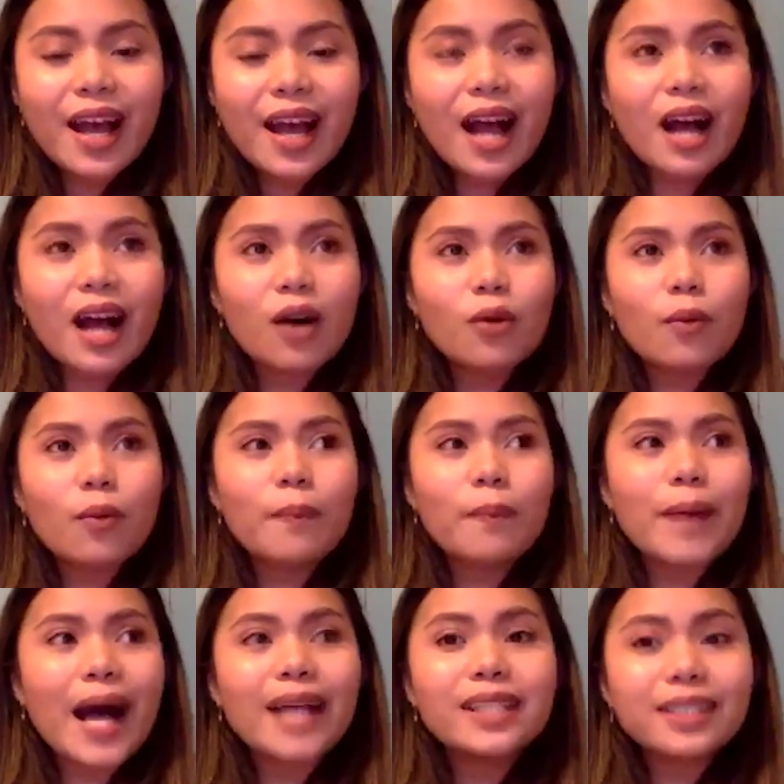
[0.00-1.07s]
how
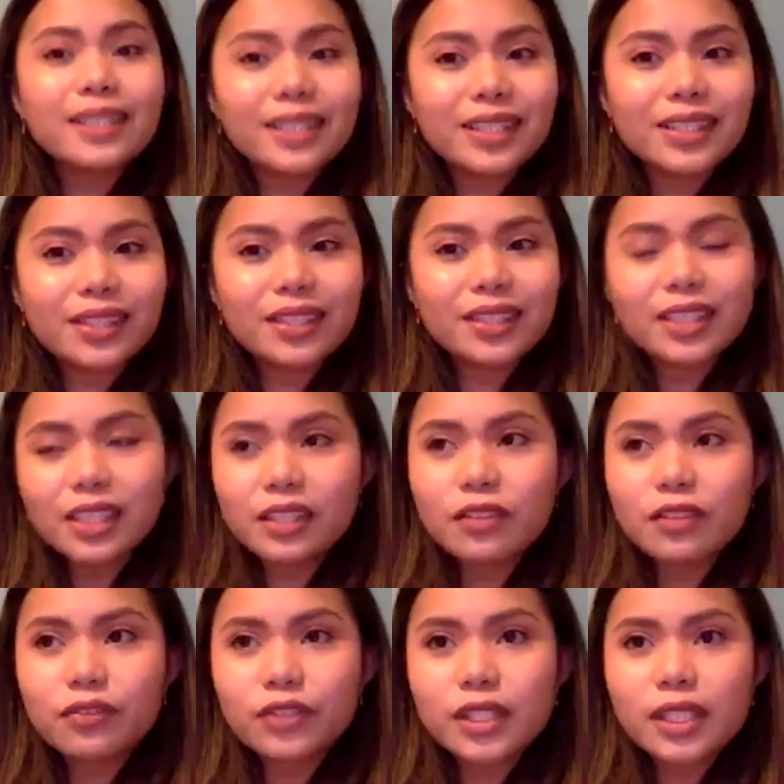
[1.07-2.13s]
bad it is until
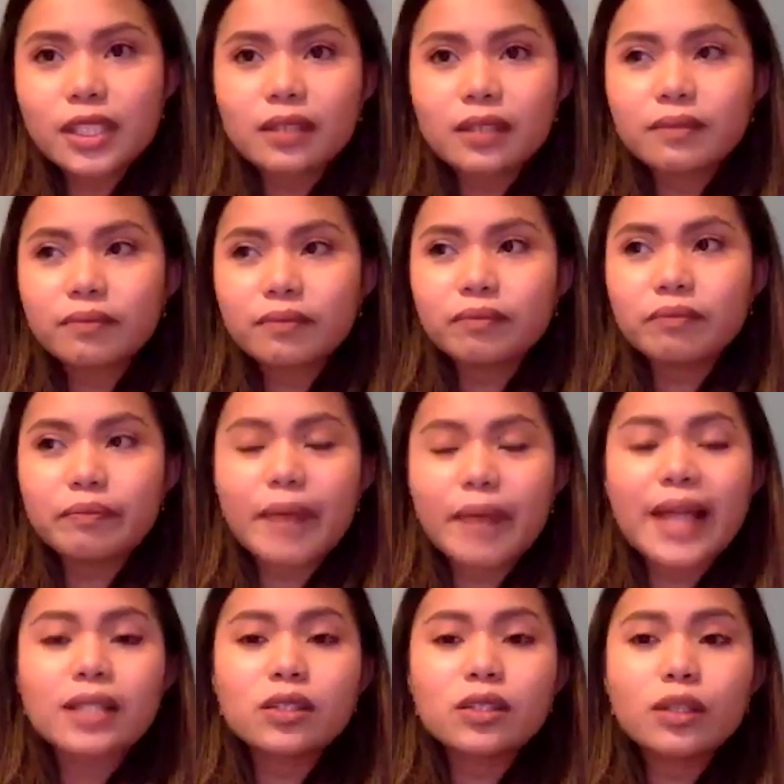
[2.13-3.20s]
you've really
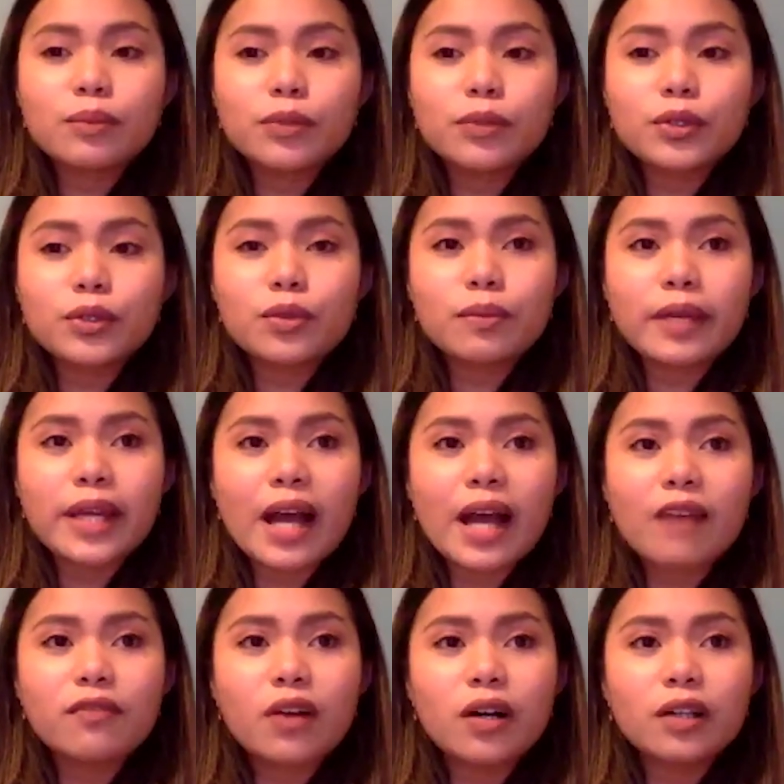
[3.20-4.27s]
met someone who may
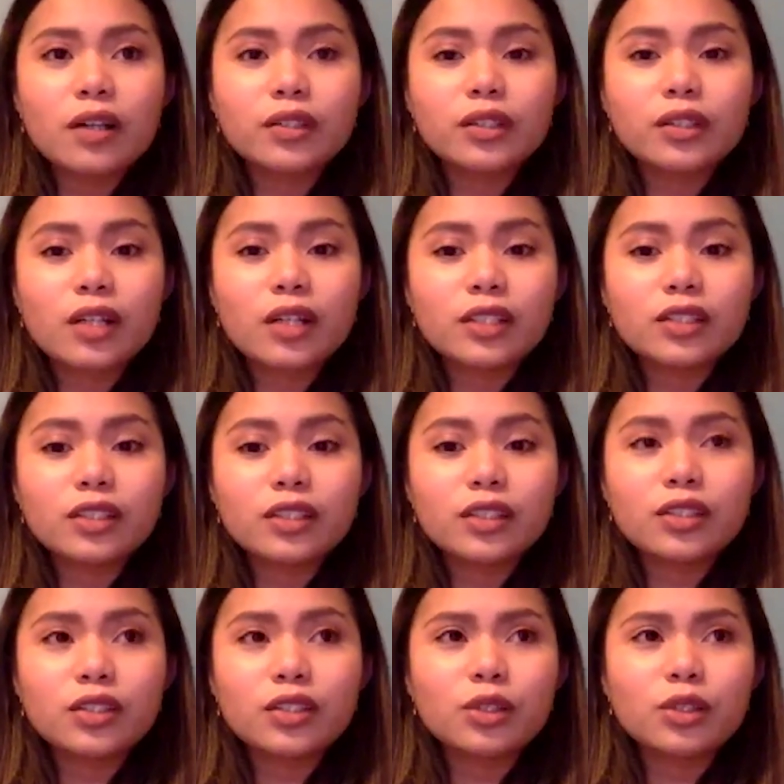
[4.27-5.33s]
have undergone
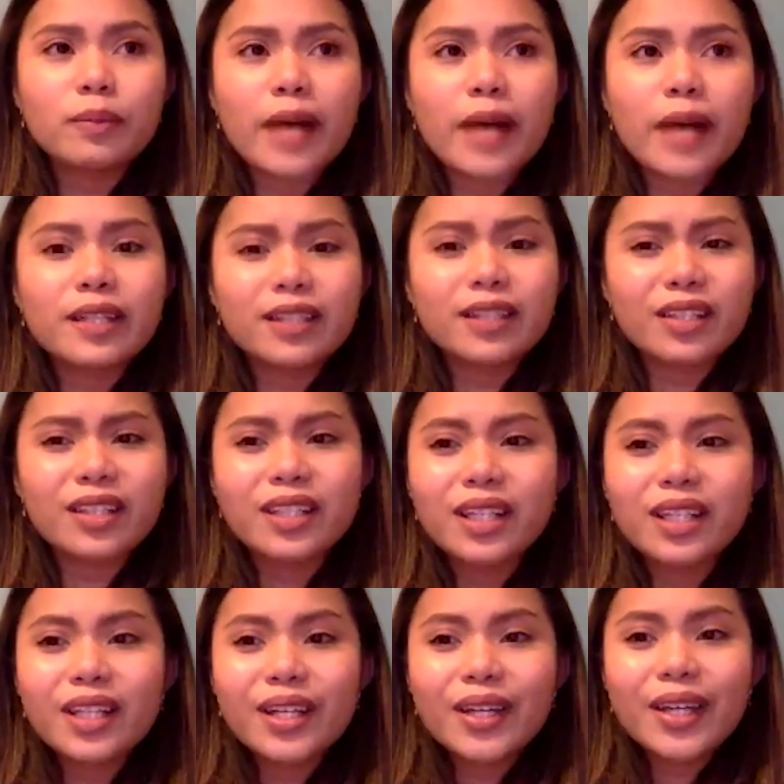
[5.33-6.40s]
such a traumatic
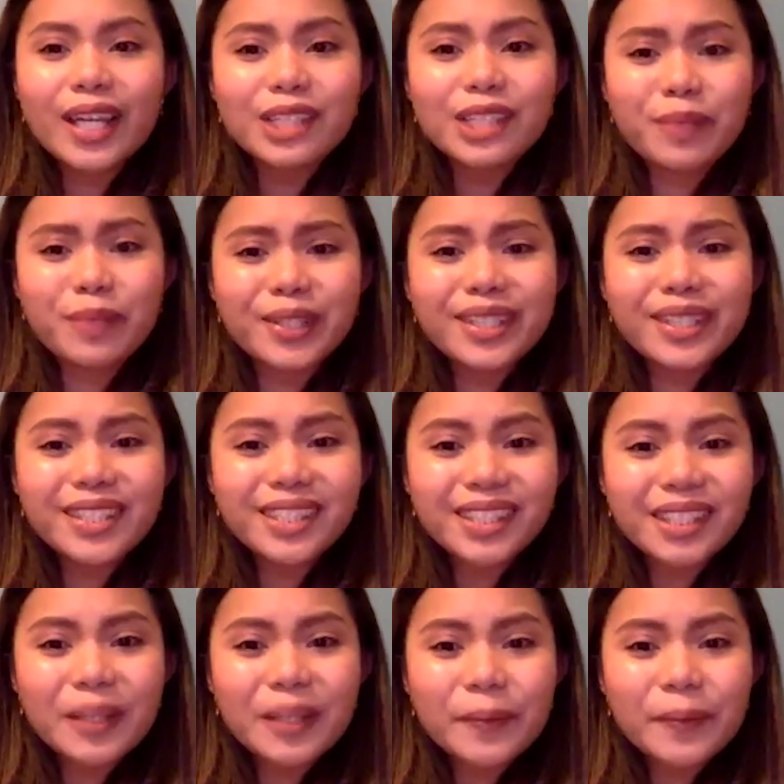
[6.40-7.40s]
experience.